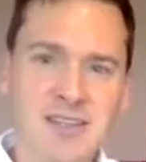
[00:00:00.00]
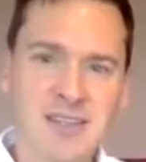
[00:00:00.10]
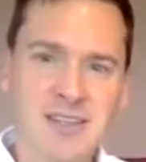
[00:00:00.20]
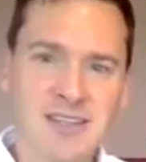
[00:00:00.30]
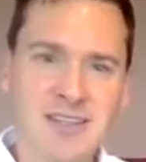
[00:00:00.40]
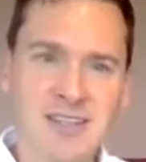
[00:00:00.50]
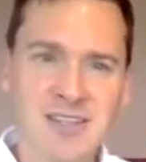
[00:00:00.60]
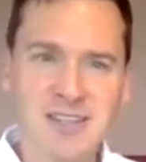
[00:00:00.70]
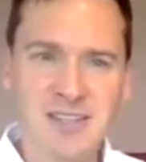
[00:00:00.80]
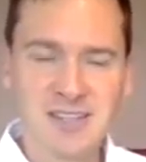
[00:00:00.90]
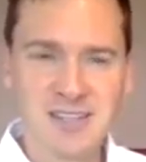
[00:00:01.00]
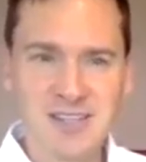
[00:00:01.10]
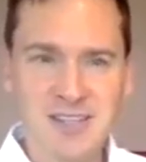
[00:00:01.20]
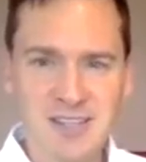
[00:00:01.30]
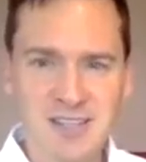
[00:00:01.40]

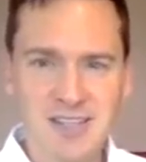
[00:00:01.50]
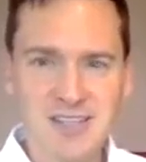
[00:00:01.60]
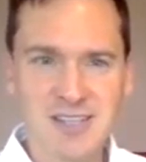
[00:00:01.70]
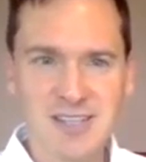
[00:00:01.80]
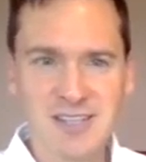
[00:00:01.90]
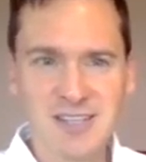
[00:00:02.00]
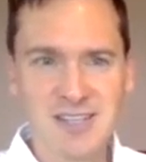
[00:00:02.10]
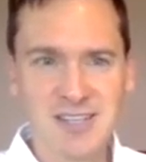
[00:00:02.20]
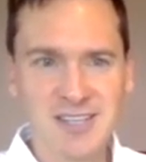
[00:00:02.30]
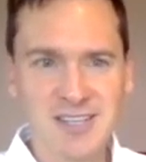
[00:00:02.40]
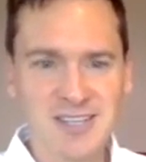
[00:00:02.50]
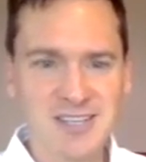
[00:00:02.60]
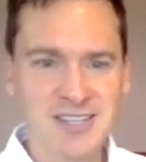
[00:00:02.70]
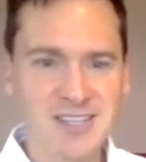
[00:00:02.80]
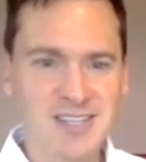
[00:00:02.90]

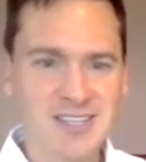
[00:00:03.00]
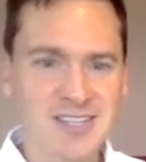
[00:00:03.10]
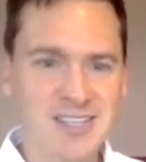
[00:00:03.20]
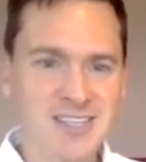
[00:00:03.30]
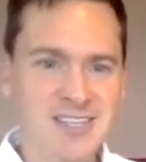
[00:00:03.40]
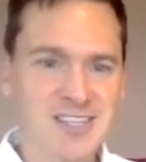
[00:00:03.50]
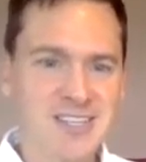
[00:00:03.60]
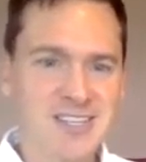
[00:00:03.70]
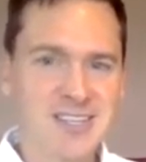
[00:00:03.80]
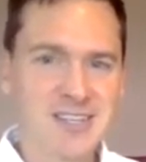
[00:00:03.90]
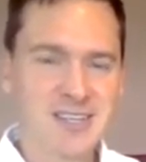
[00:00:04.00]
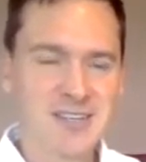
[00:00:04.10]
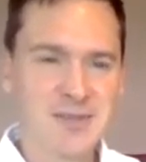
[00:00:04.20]
The person shown says nothing.